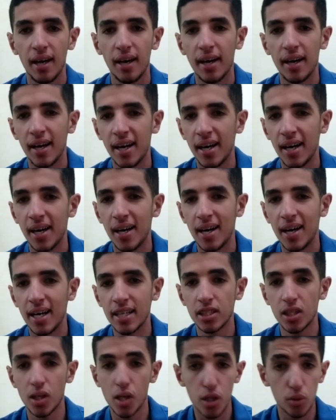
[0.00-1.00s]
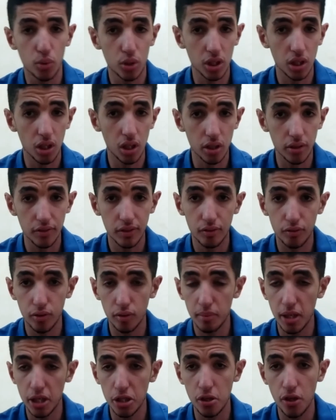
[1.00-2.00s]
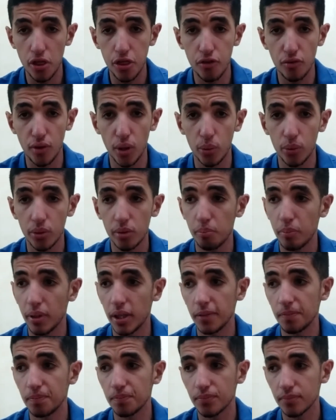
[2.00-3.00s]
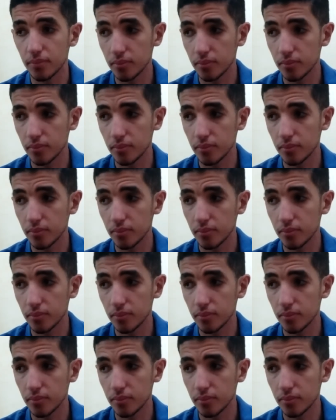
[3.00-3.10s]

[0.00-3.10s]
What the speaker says: I know there was a lot of information thrown, but